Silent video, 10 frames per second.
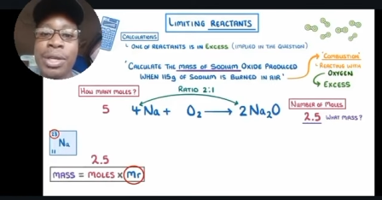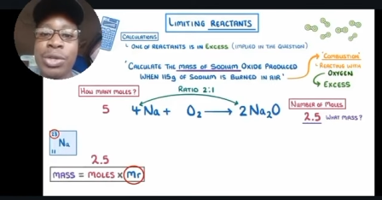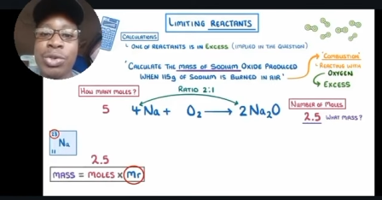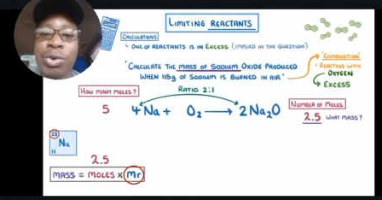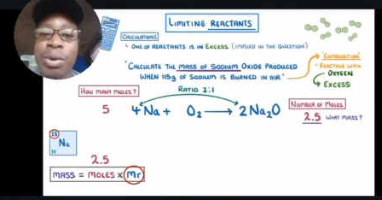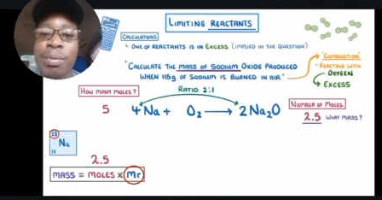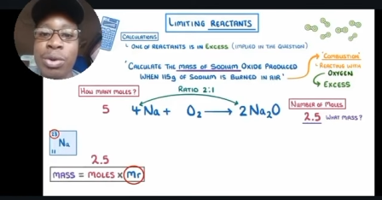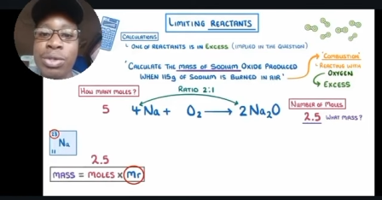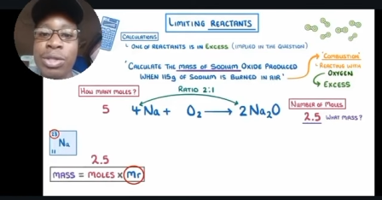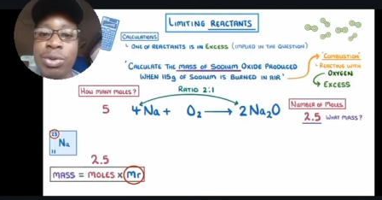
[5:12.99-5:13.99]
So
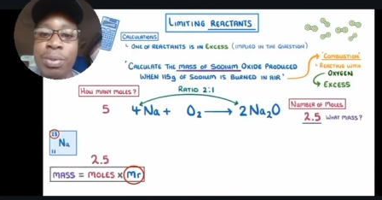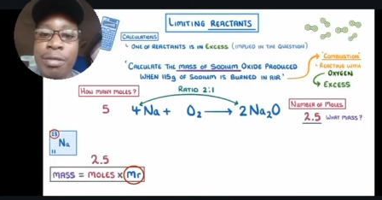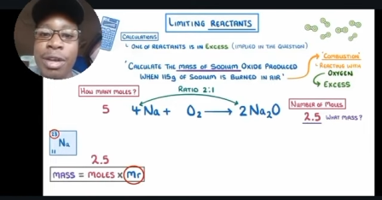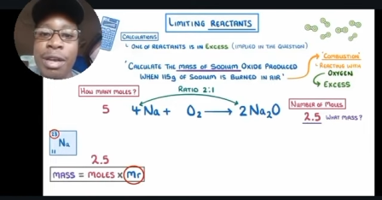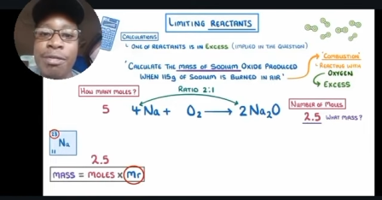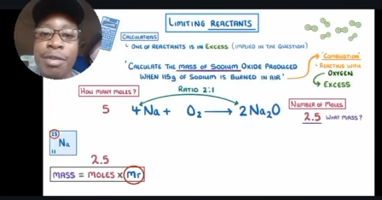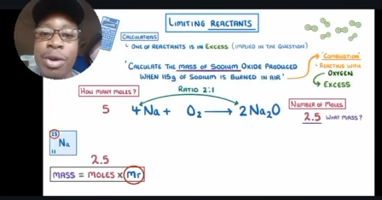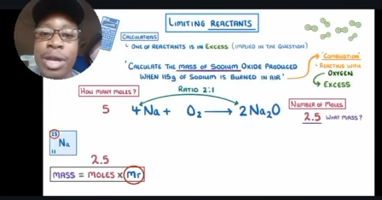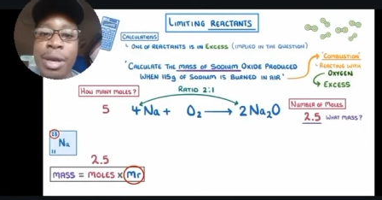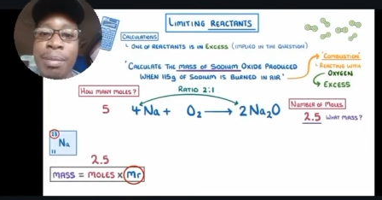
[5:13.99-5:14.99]
moles is 2.5,
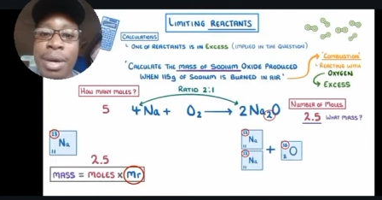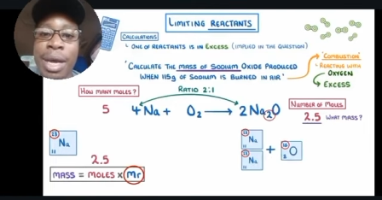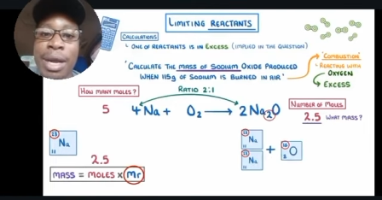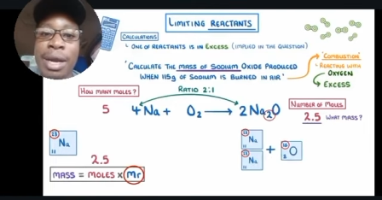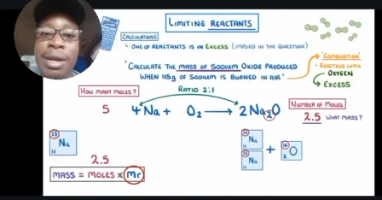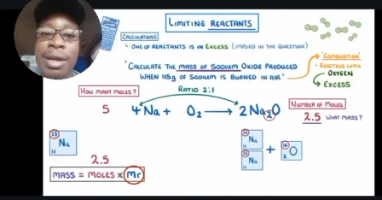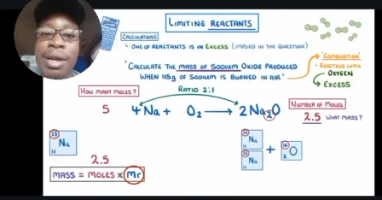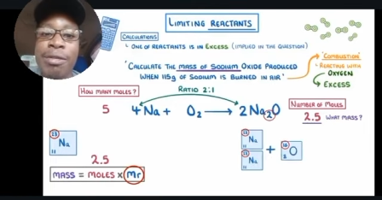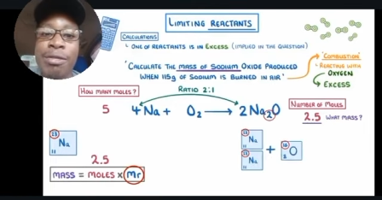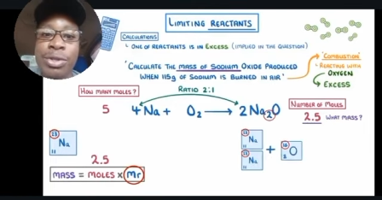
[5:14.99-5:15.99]
or mR
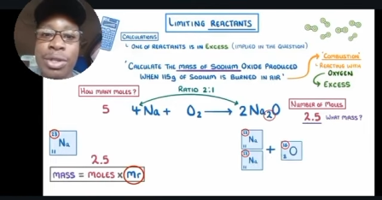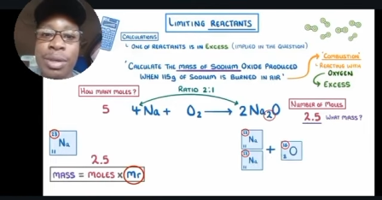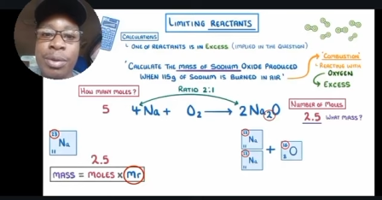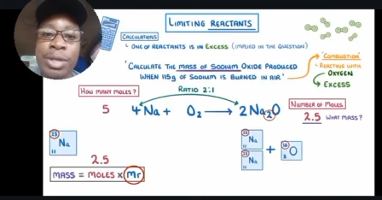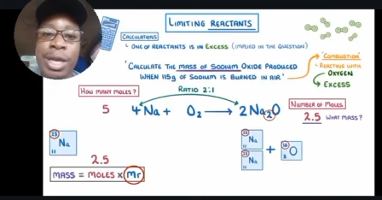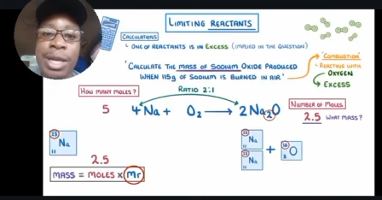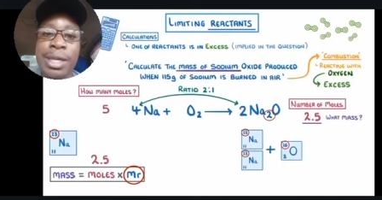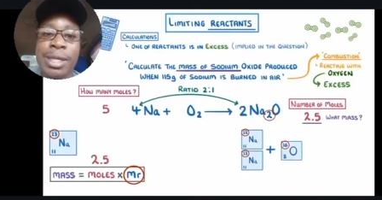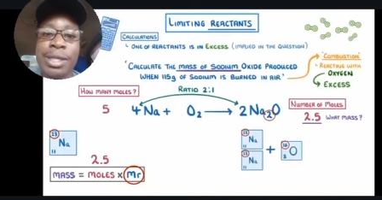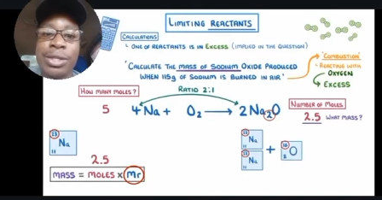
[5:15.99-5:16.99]
for sodium
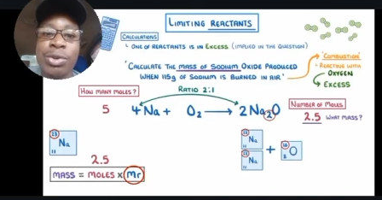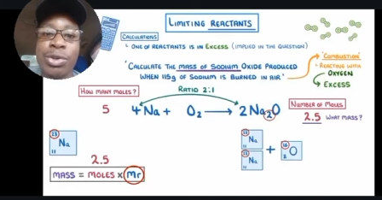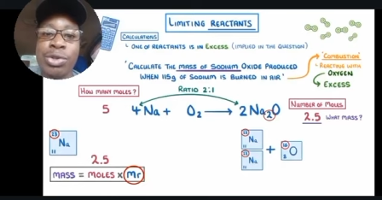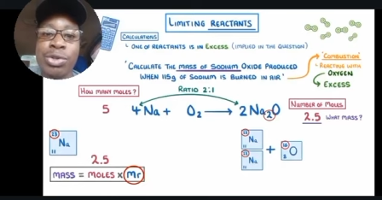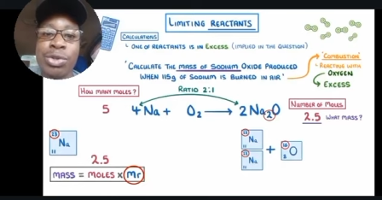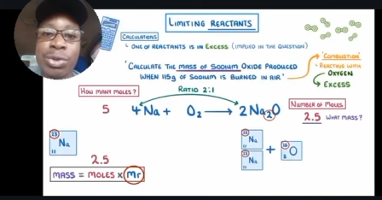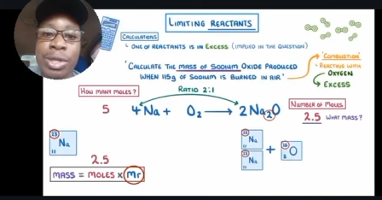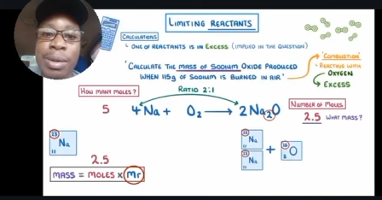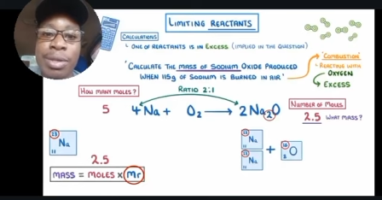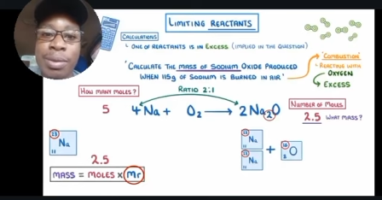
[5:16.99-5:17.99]
oxide is equal to 2
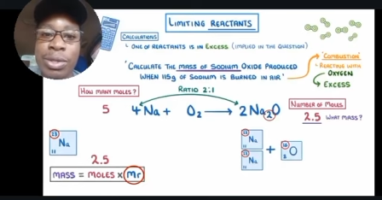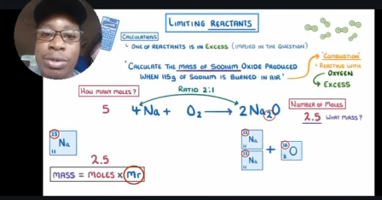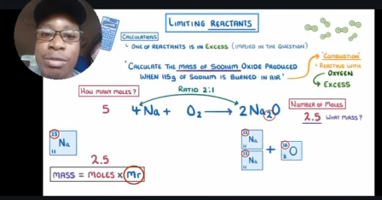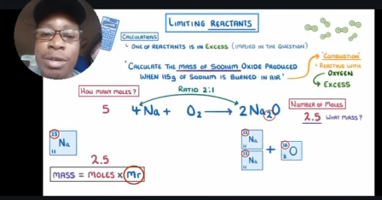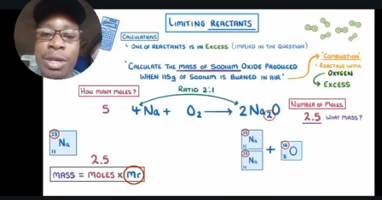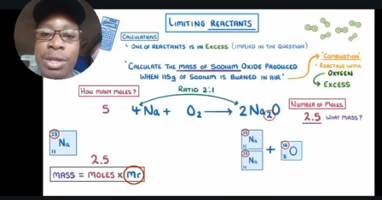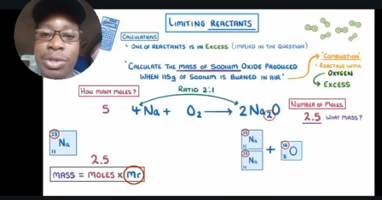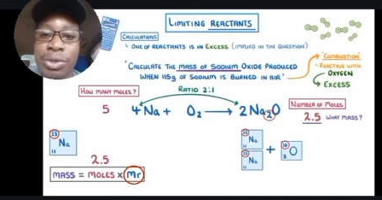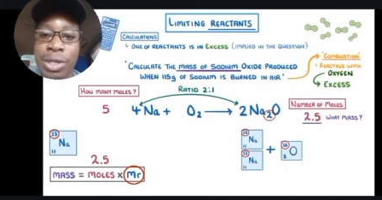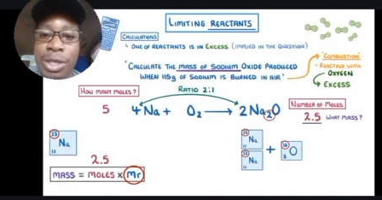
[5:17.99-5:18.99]
times the mass of
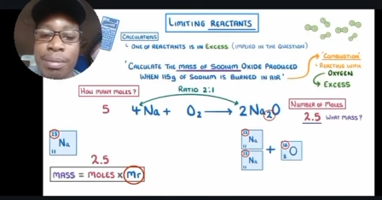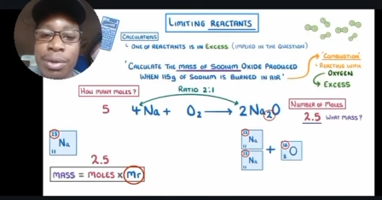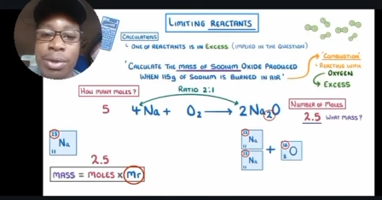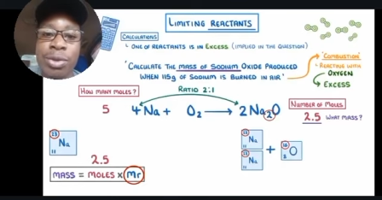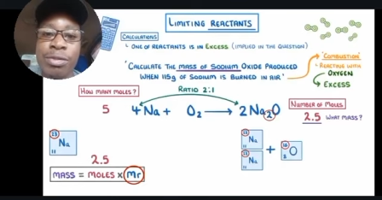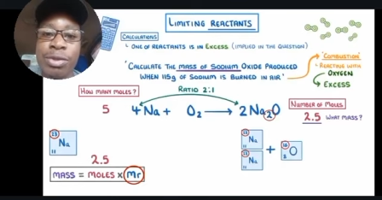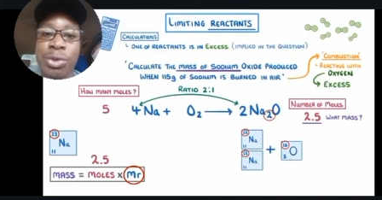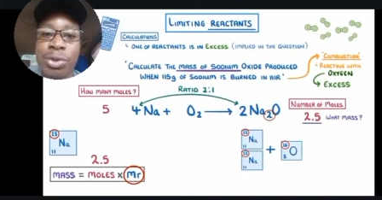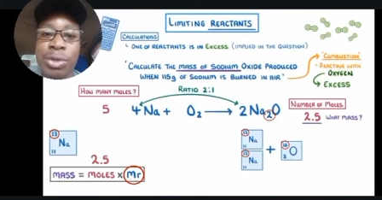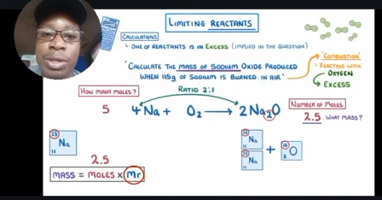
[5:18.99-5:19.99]
sodium, because we have
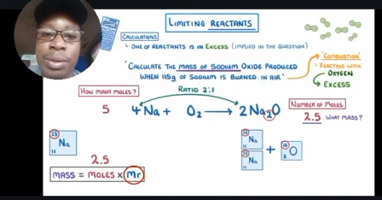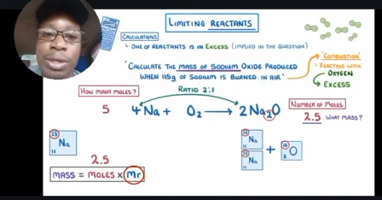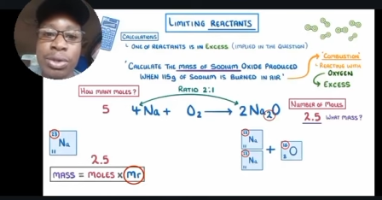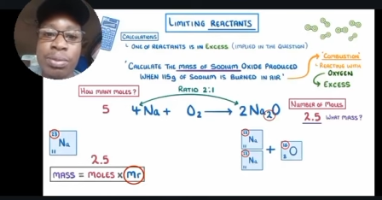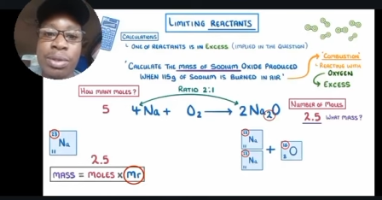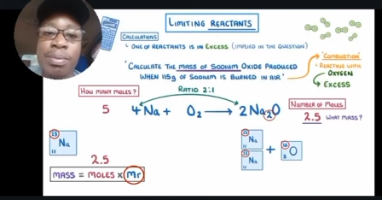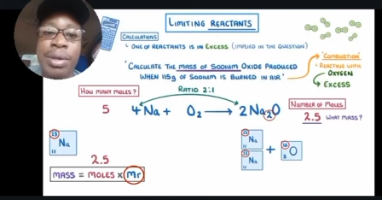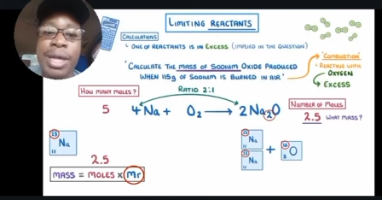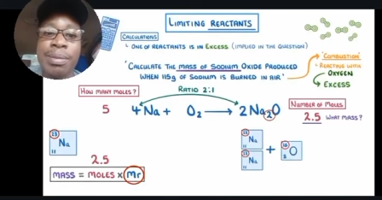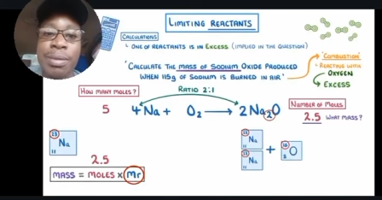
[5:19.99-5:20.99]
2 sodium atoms,
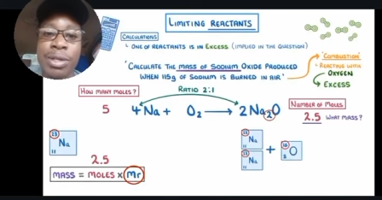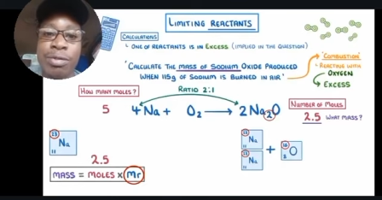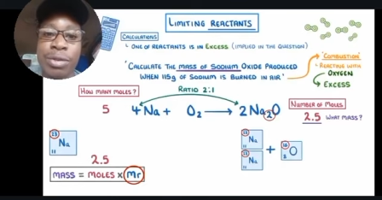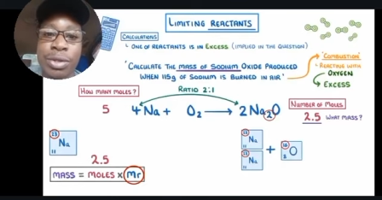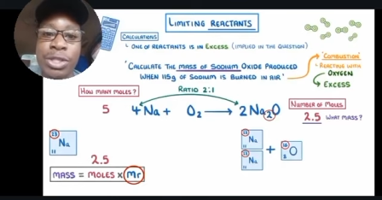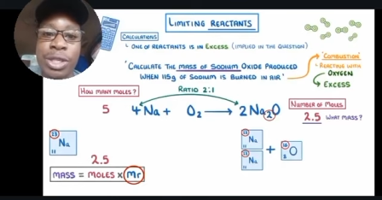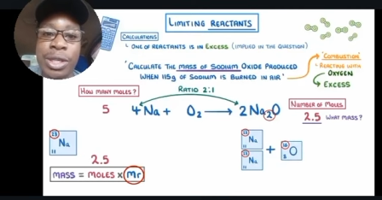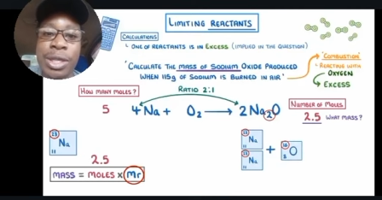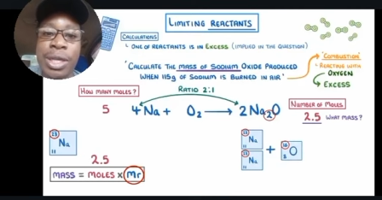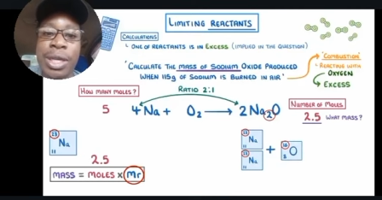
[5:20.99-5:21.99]
plus the mass of oxygen,